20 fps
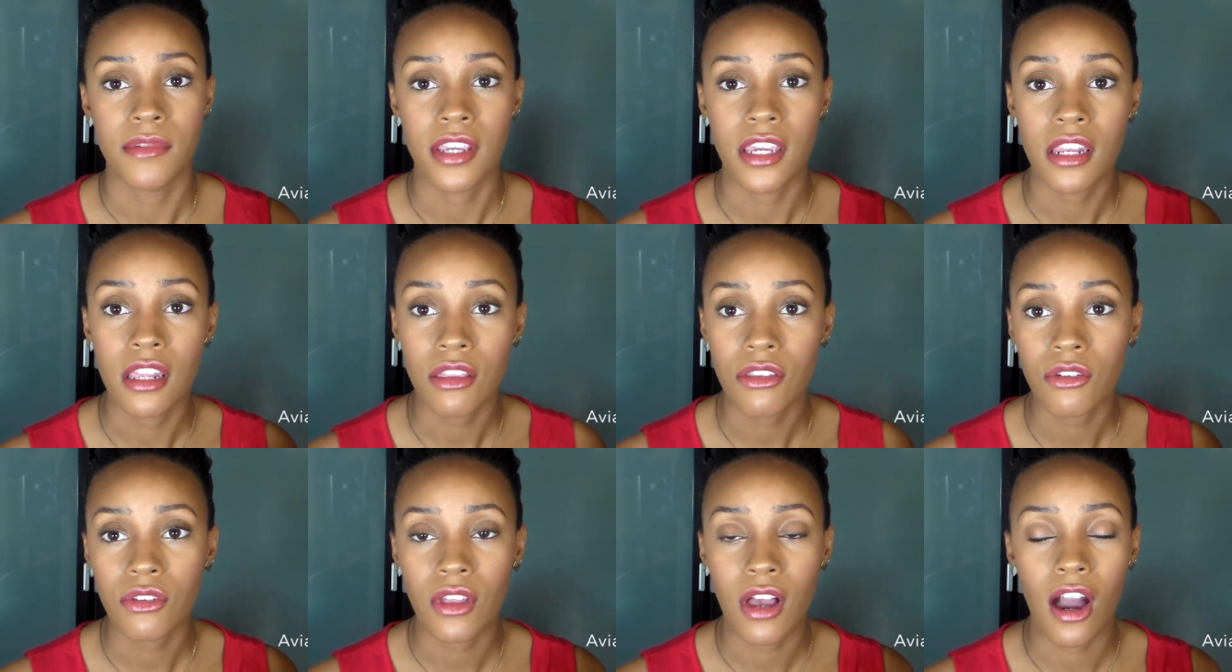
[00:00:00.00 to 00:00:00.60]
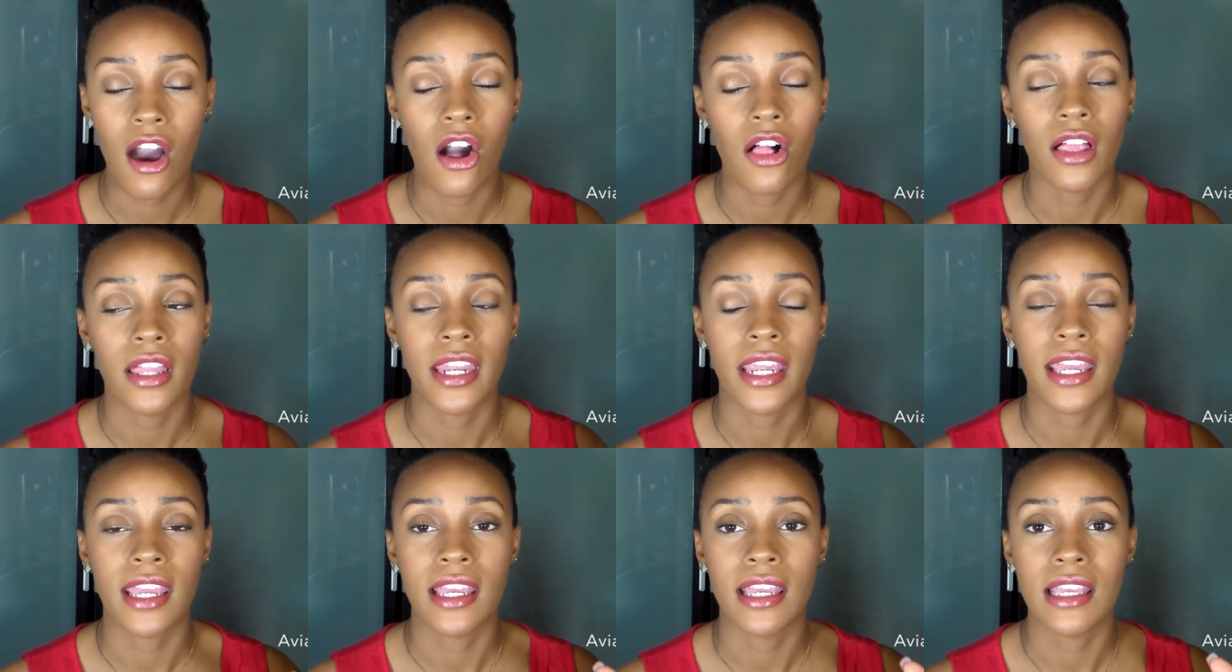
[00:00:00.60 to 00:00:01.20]
getting through the
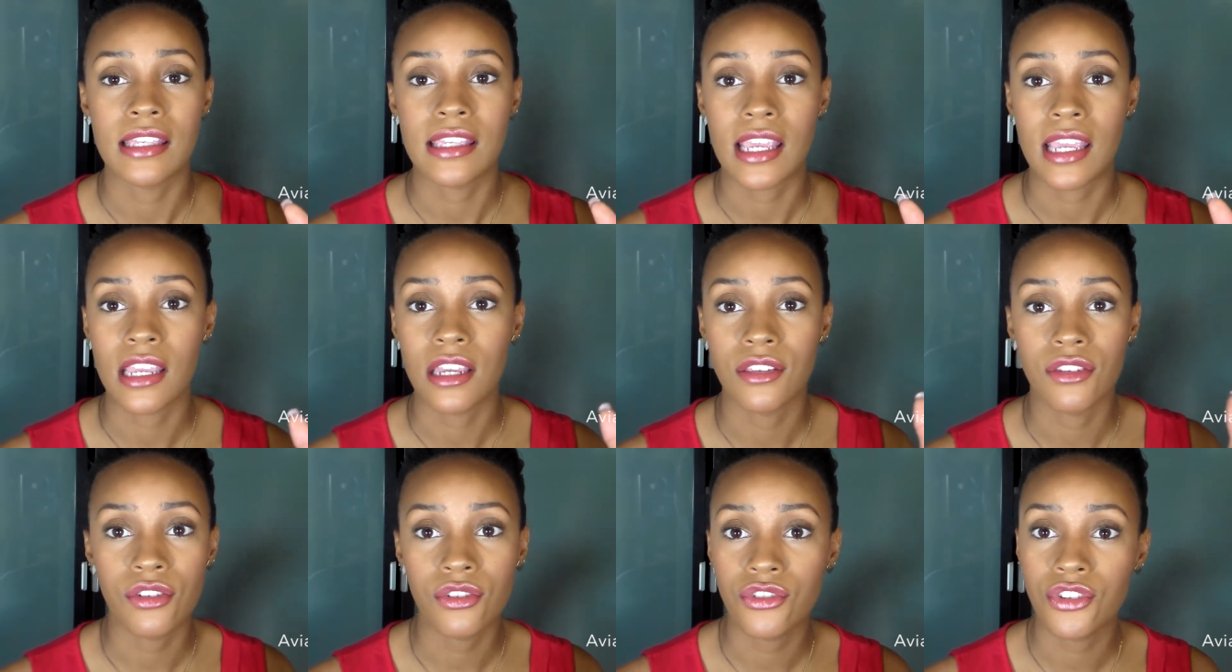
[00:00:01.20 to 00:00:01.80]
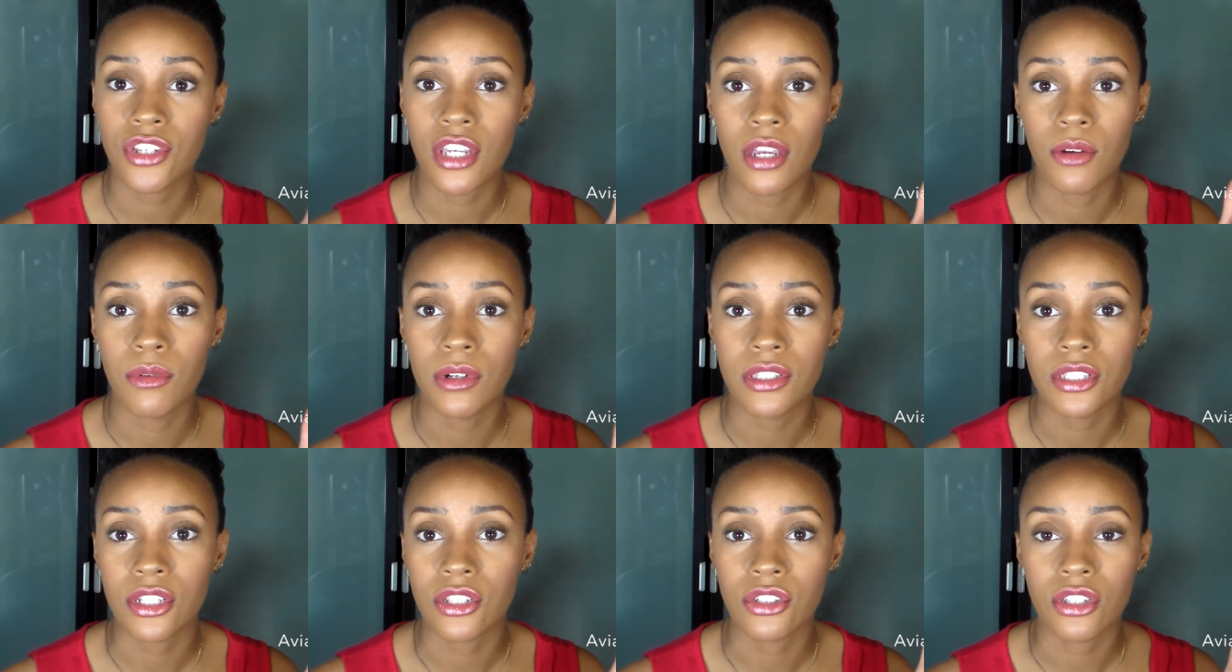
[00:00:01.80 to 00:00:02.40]
holidays, and UGA
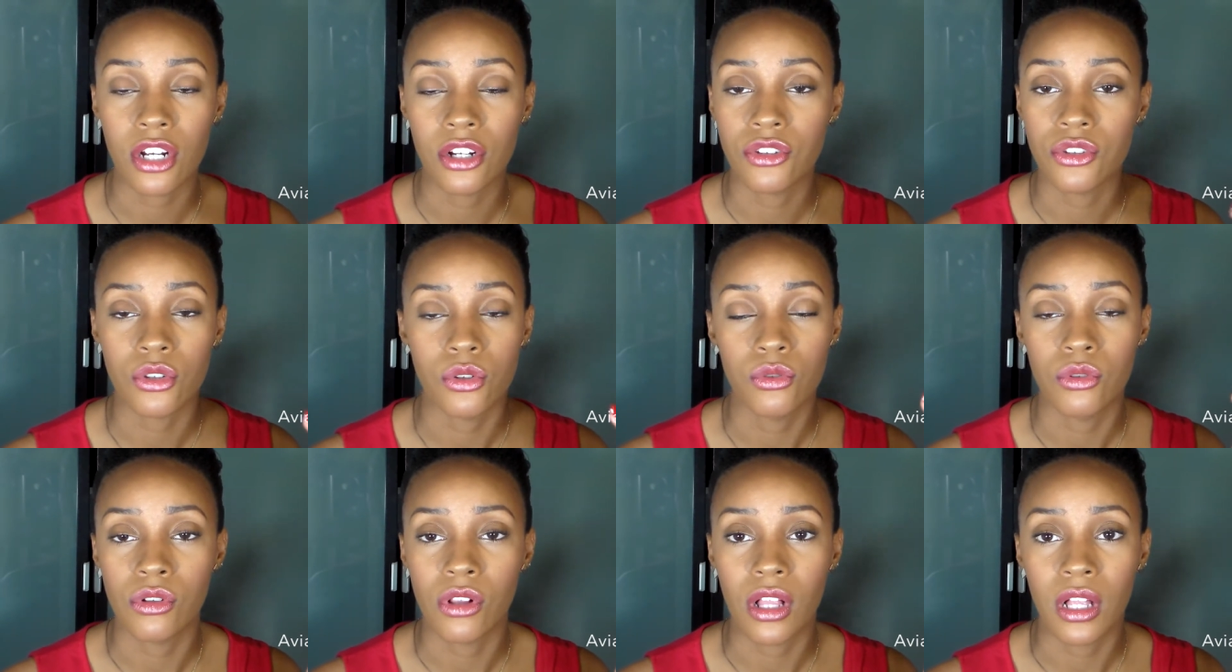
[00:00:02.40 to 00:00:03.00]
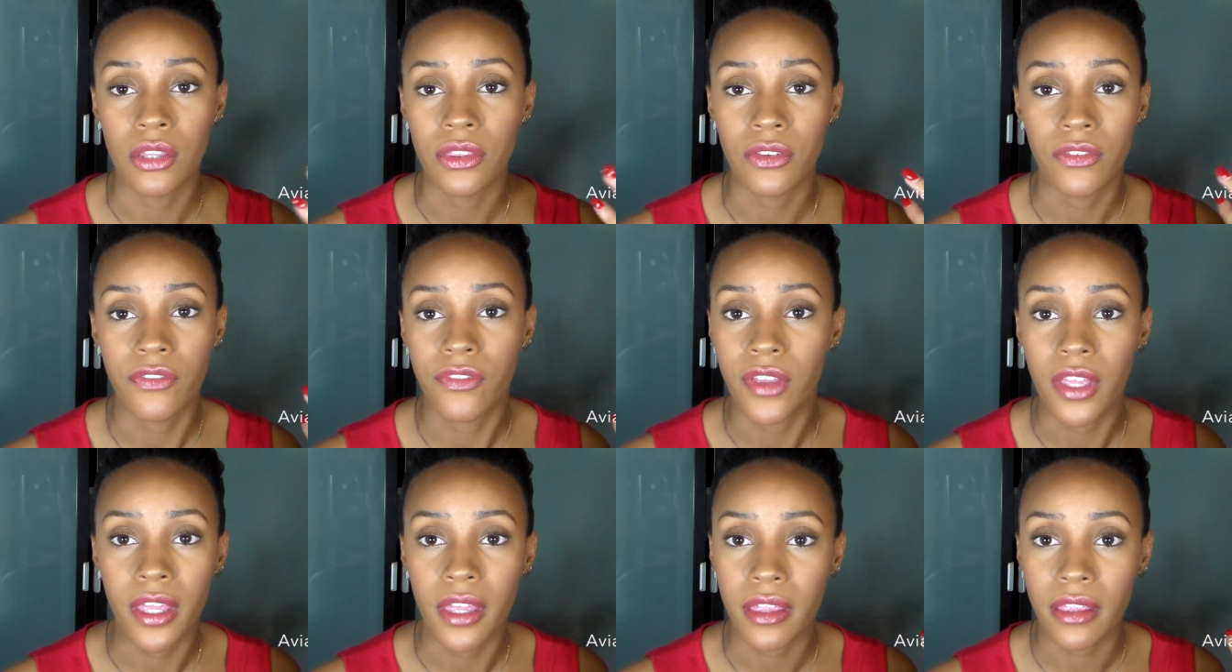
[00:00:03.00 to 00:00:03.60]
wants to start school on the
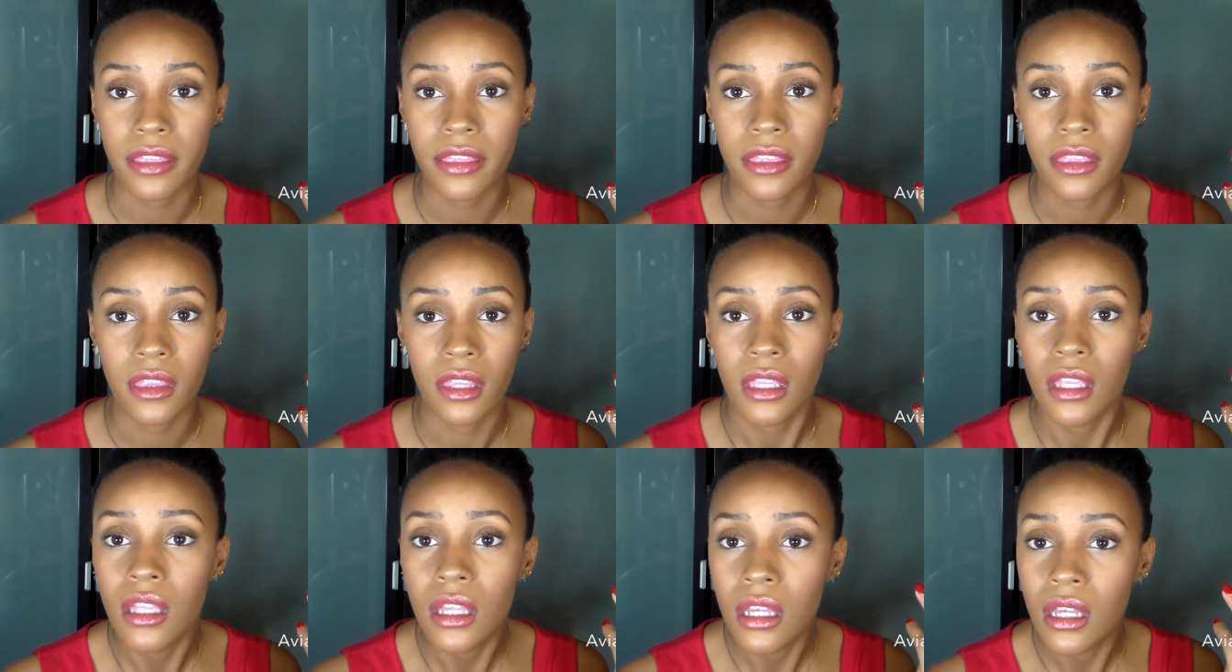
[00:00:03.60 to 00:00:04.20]
5th.